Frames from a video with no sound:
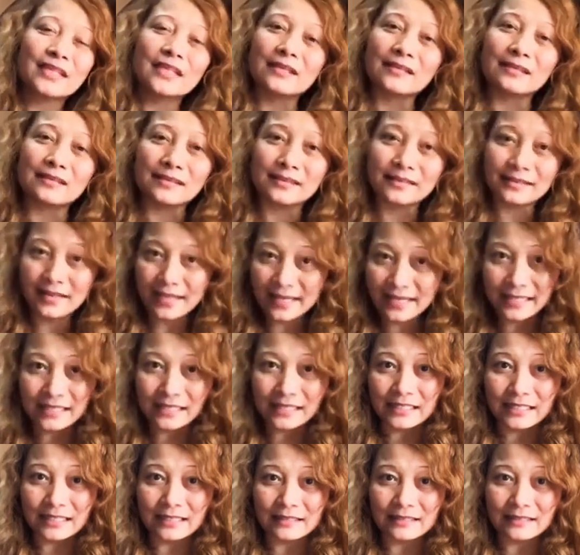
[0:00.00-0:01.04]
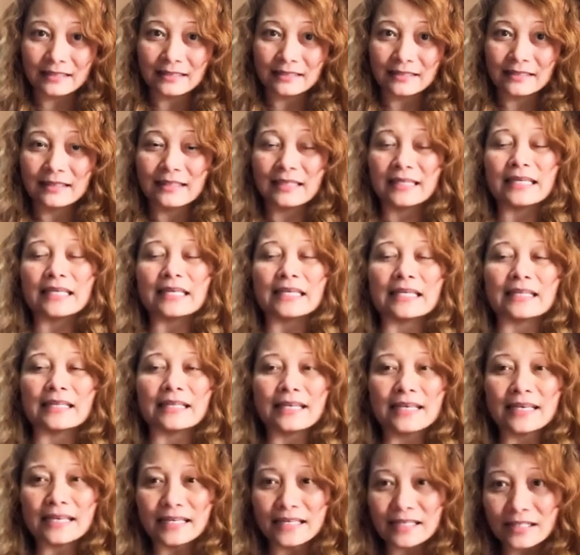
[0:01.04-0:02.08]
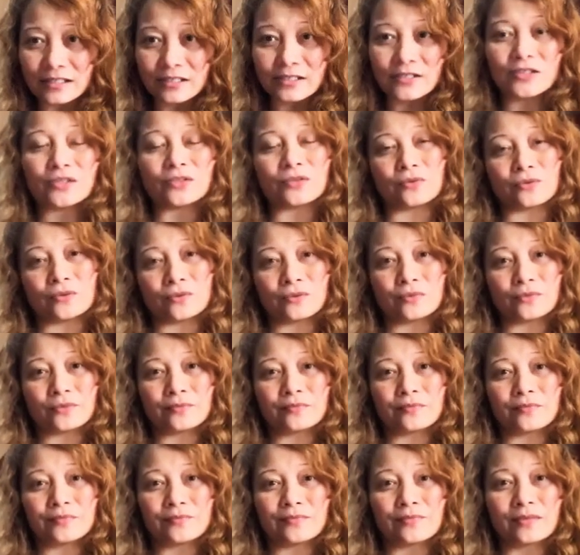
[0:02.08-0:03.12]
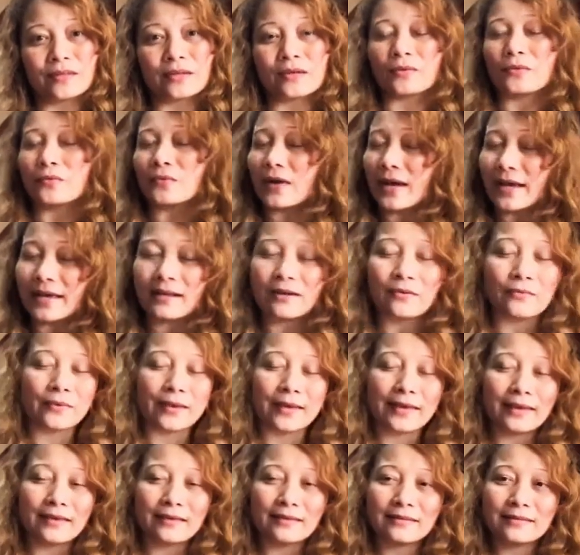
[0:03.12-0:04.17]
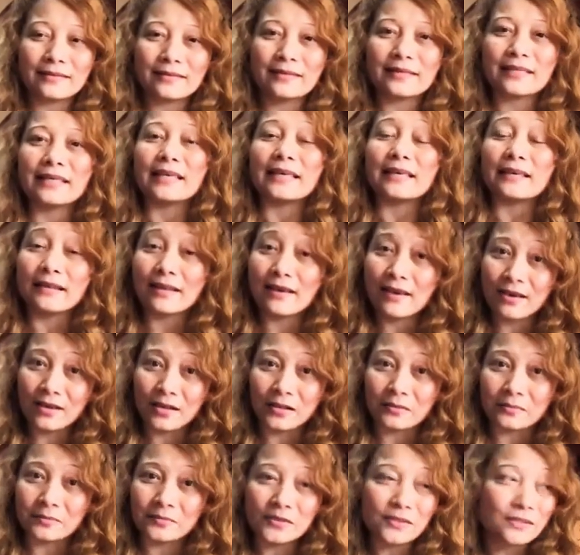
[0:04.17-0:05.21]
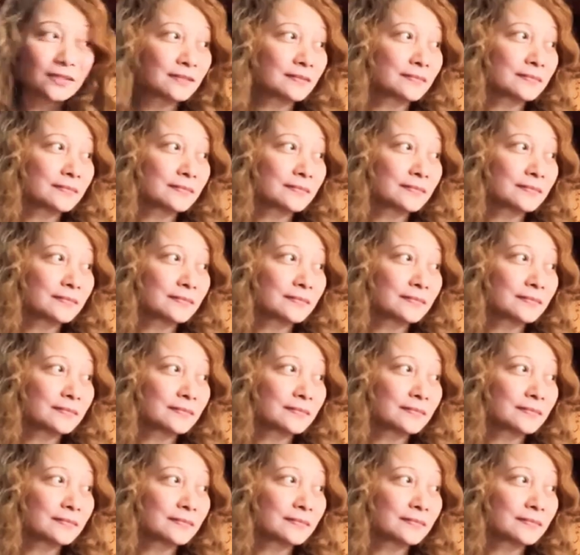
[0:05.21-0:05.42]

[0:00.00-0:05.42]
it's healing. It heals you right away. It helps.